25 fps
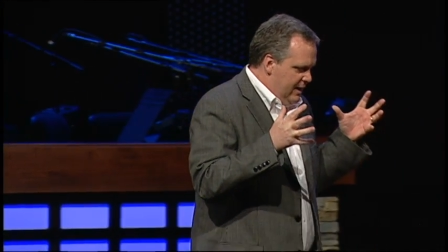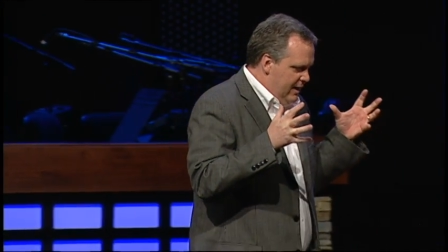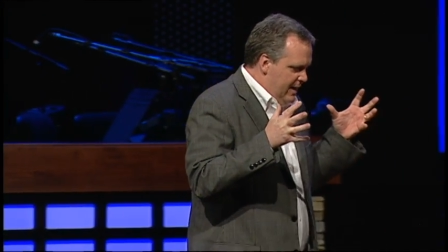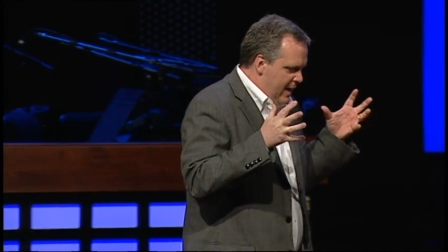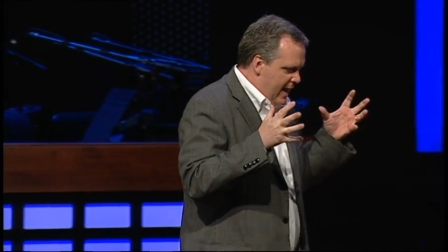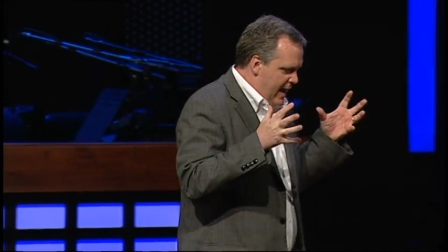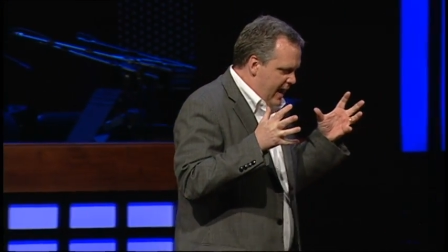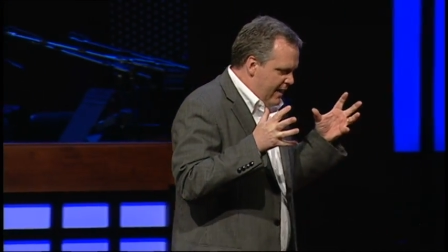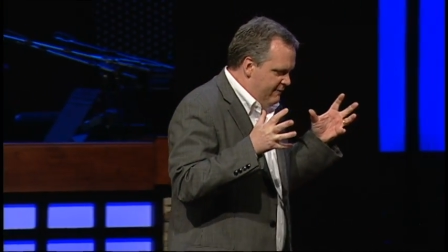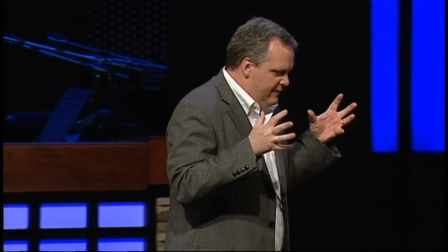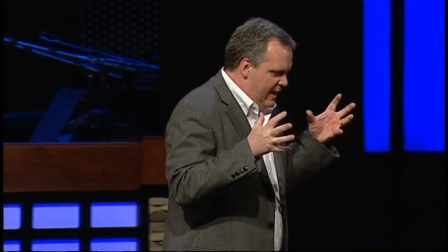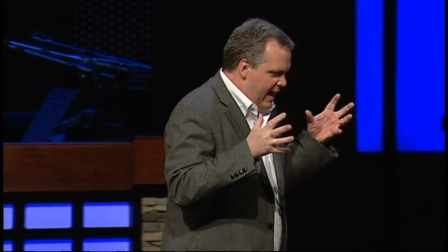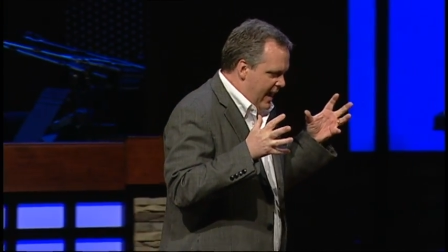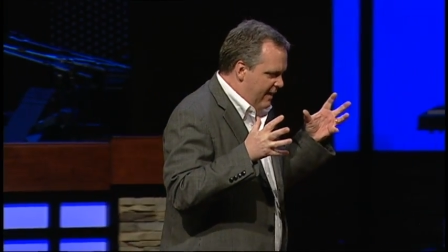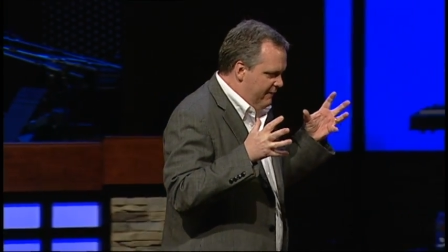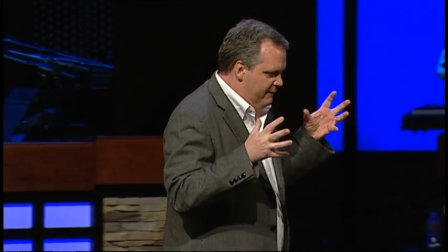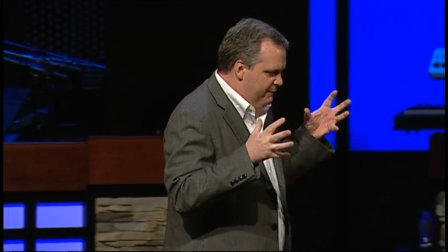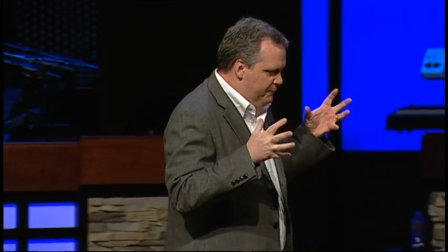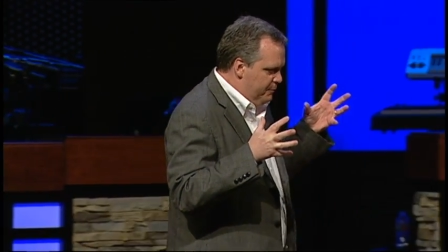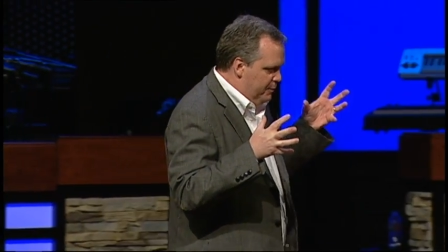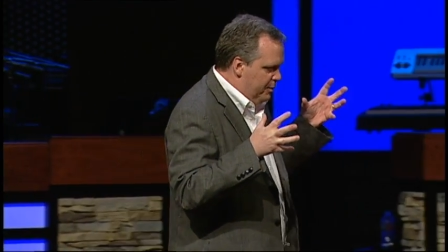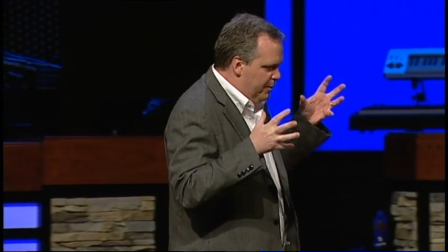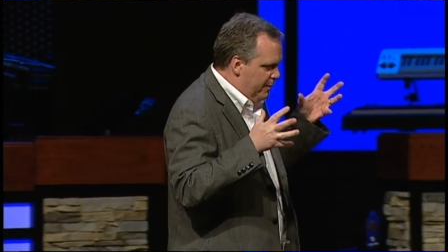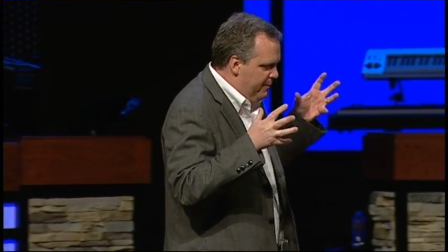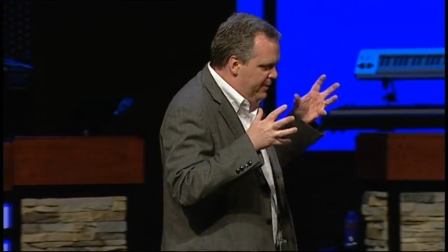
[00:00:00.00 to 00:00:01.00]
have,
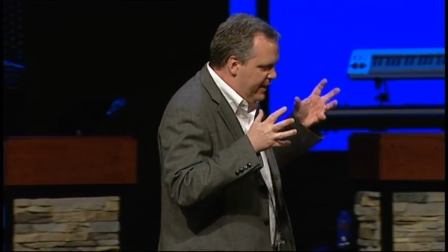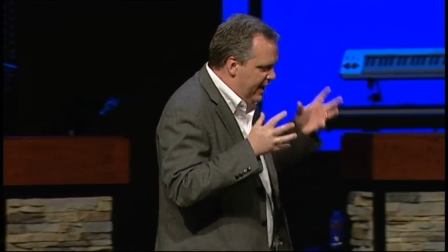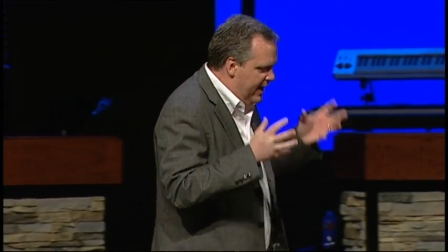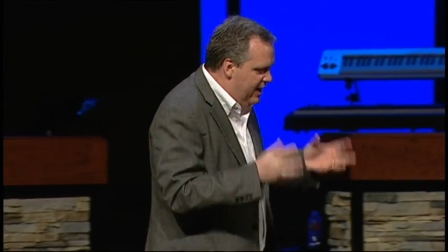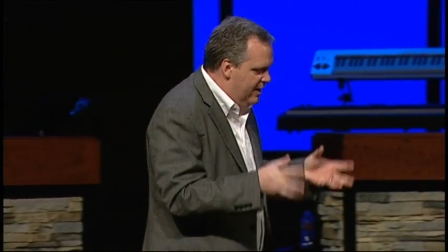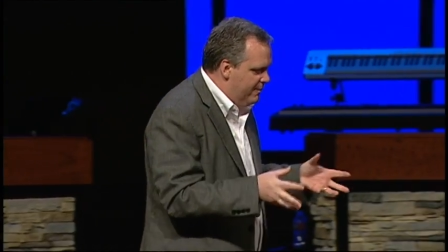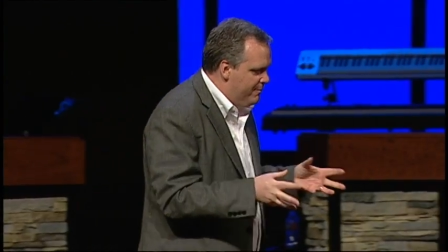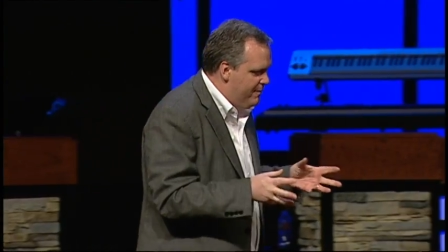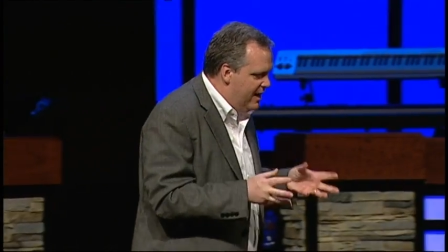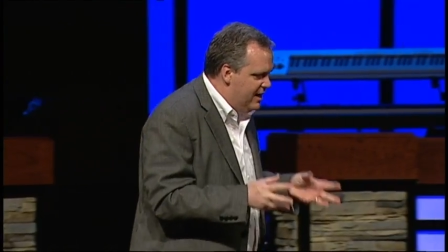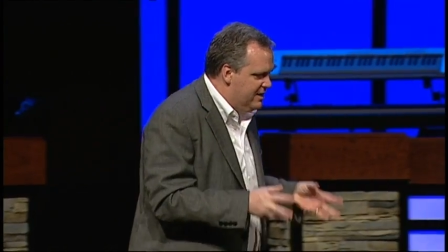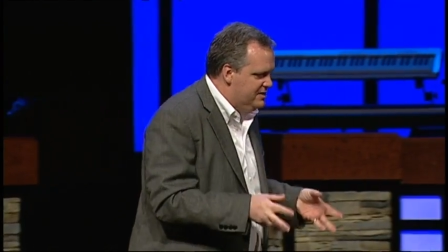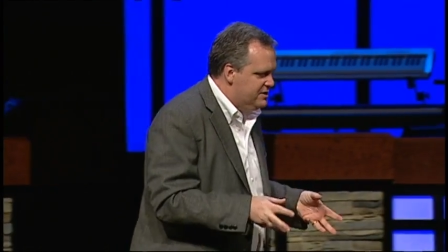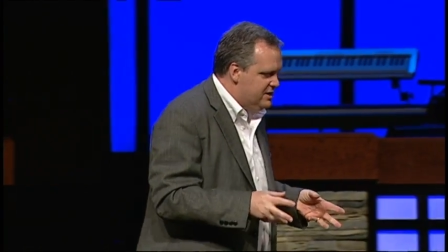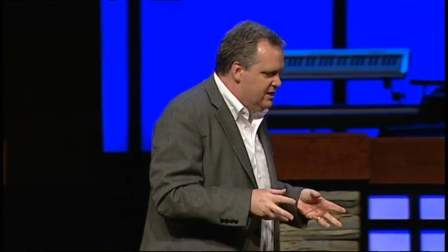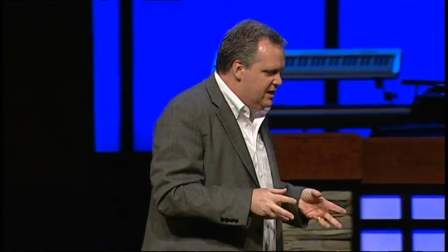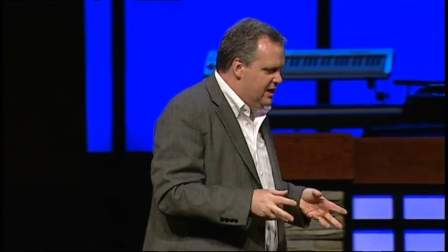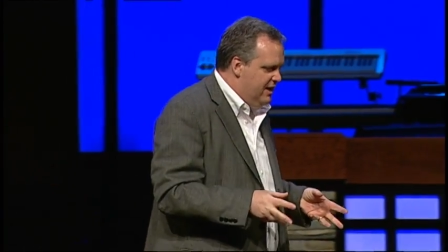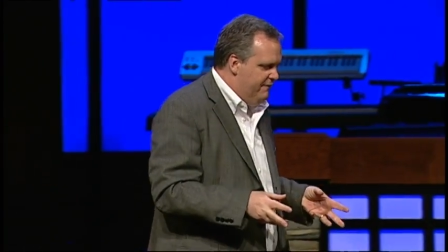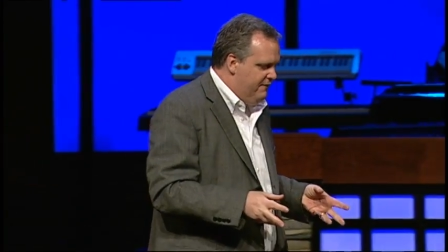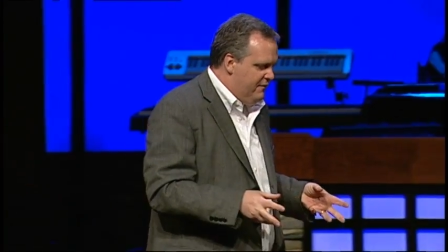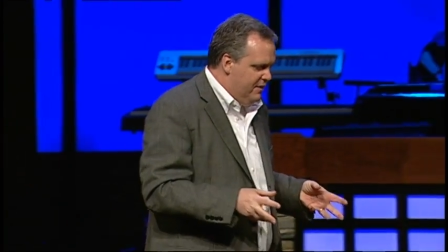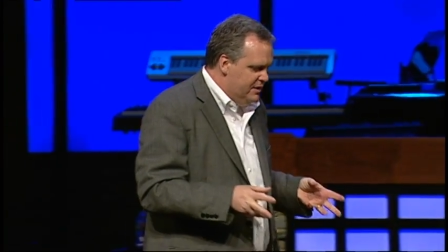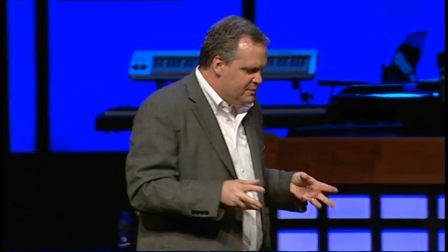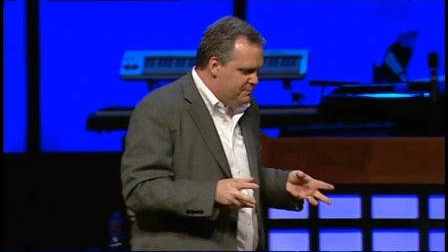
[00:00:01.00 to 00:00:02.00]
have prepared
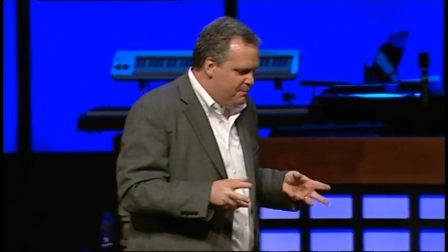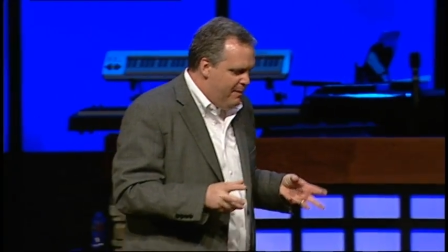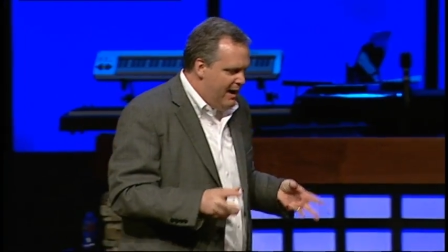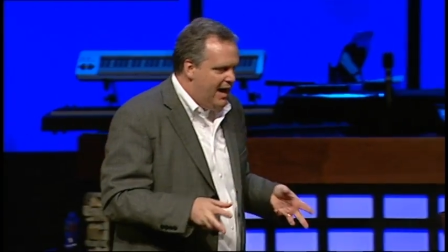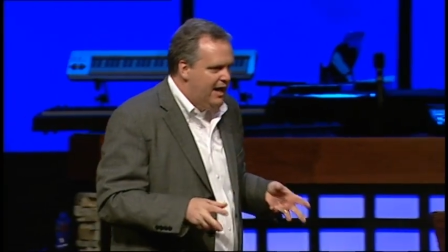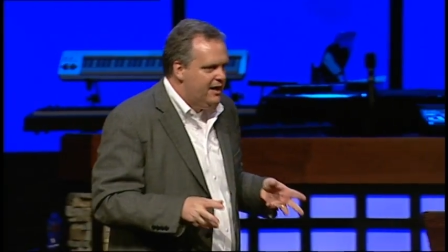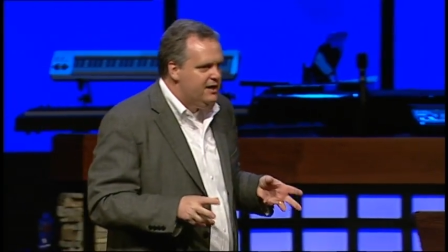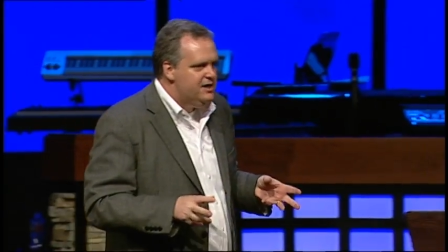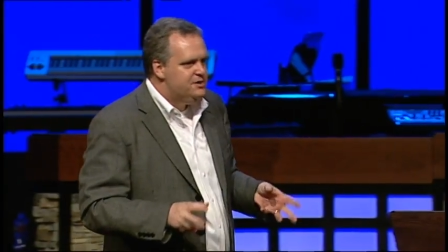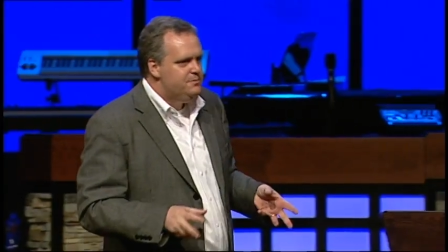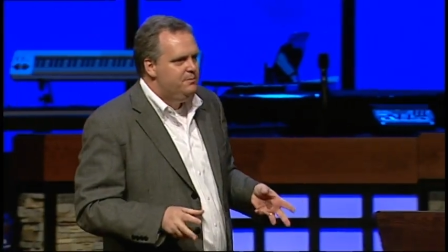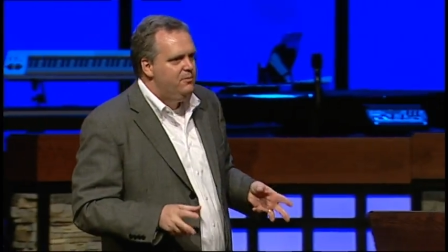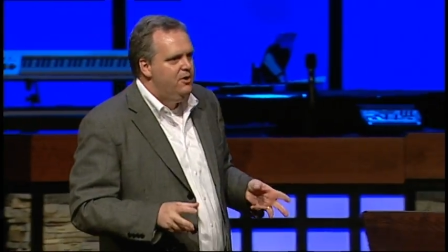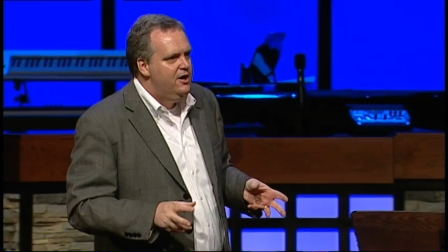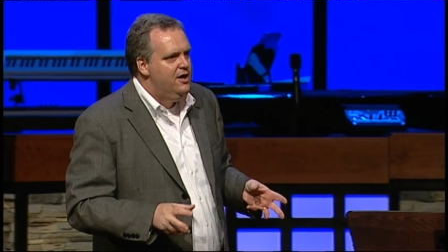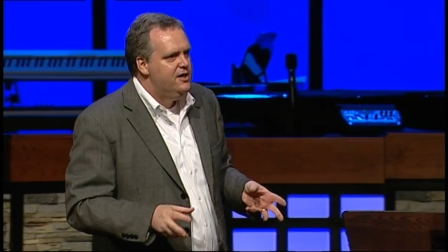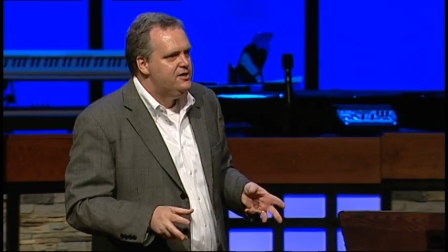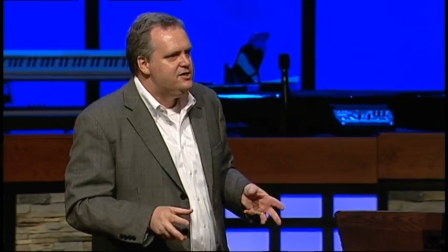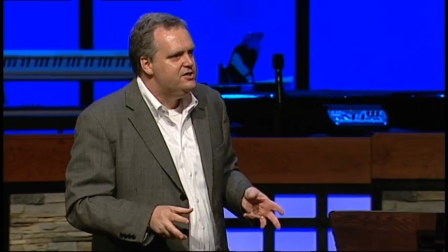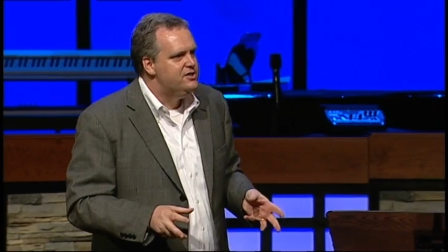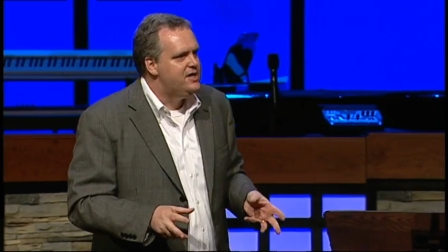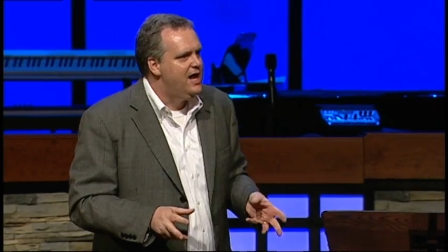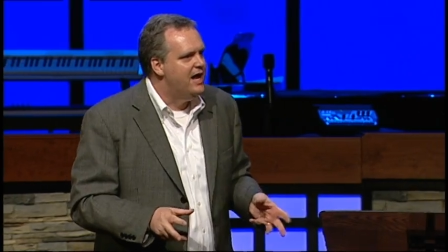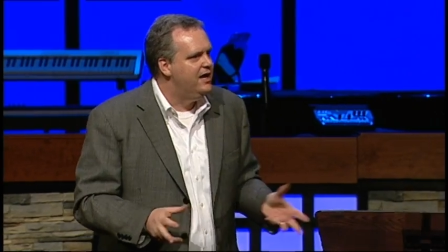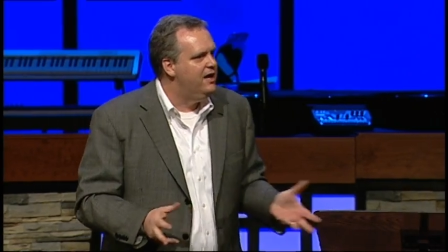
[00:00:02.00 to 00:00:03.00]
myself as about as
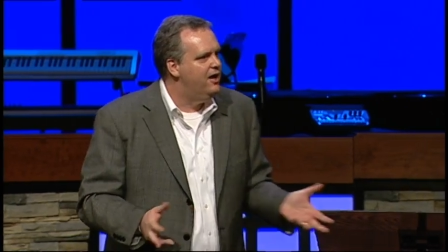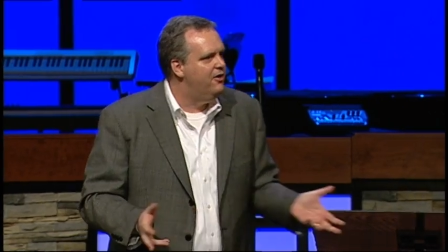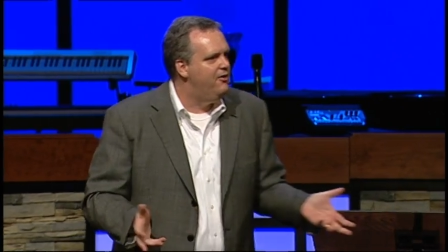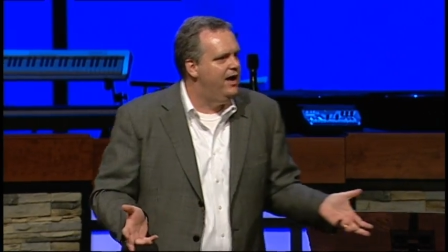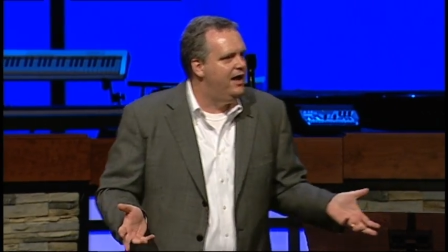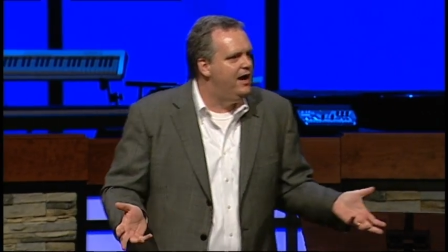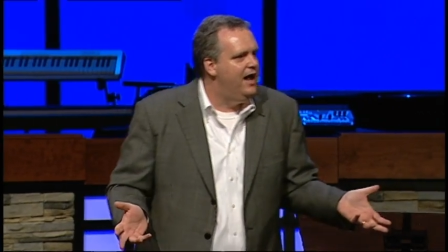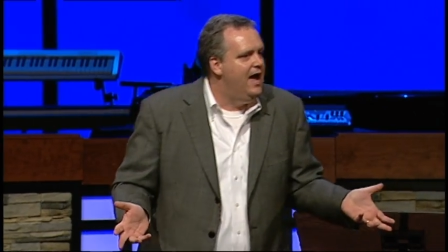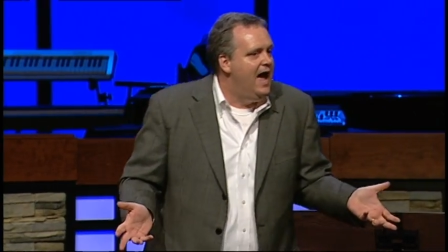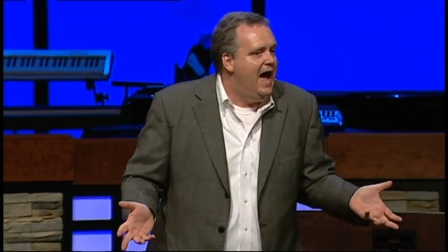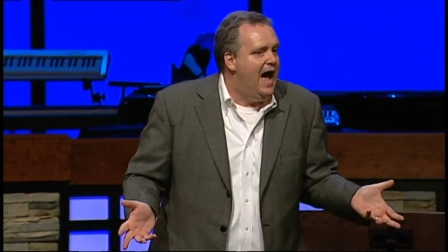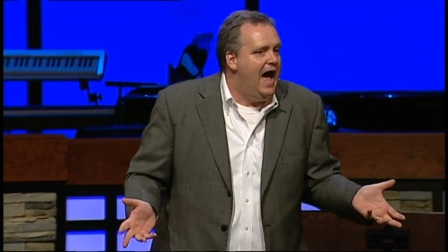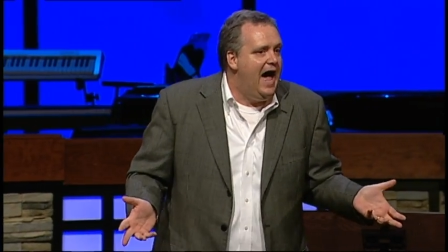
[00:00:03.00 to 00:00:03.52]
much as I know how to.